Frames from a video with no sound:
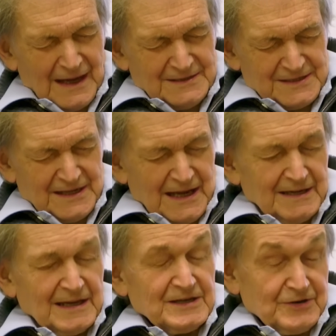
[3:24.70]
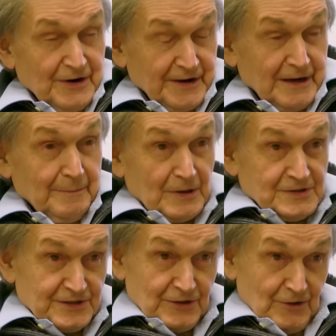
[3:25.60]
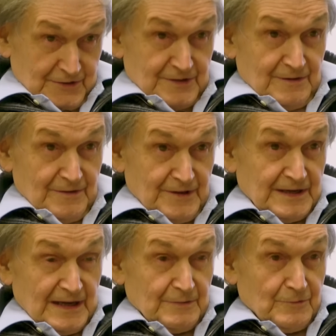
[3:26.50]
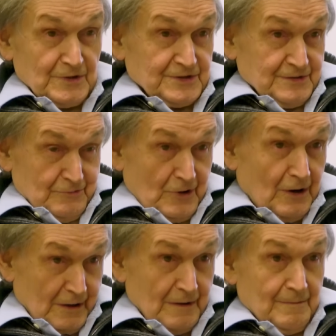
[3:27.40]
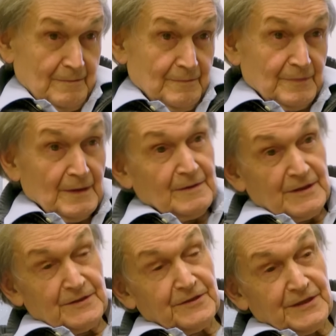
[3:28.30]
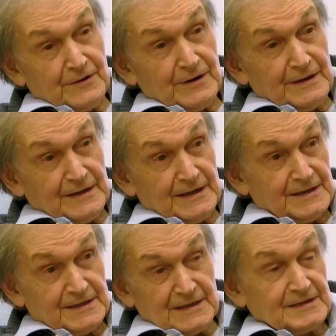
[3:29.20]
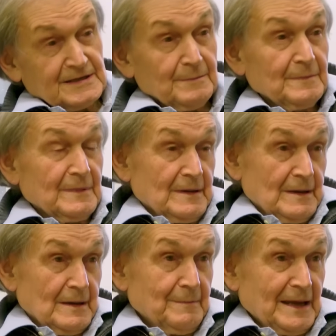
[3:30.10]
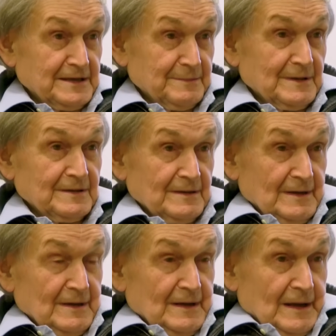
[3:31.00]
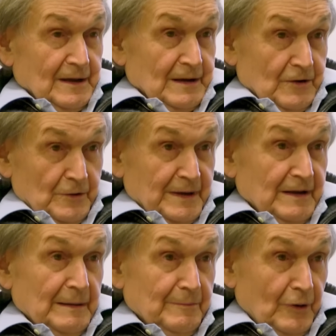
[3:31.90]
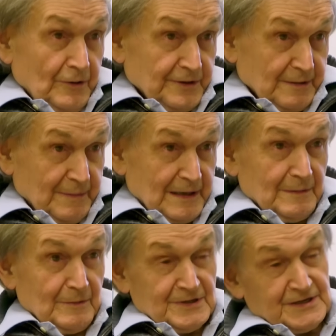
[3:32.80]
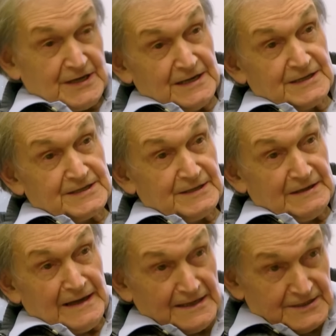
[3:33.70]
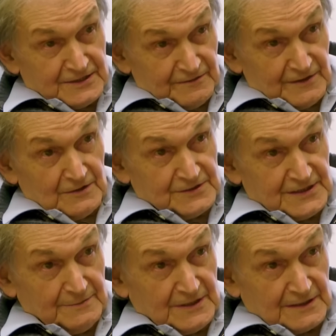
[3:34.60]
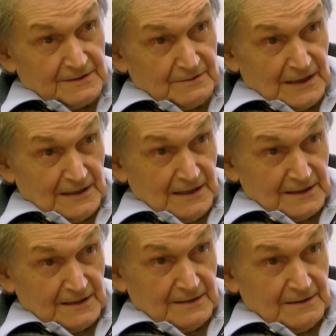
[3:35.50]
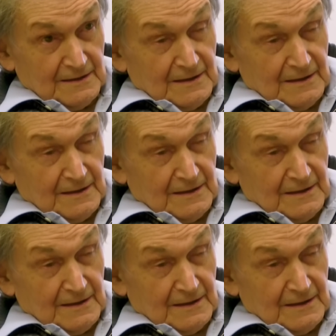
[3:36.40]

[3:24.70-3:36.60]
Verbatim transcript: Einstein and Schrödinger both thought that it was wrong, that the theory needed some amendment, could be an important amendment which changes the nature of the whole subject, quite likely.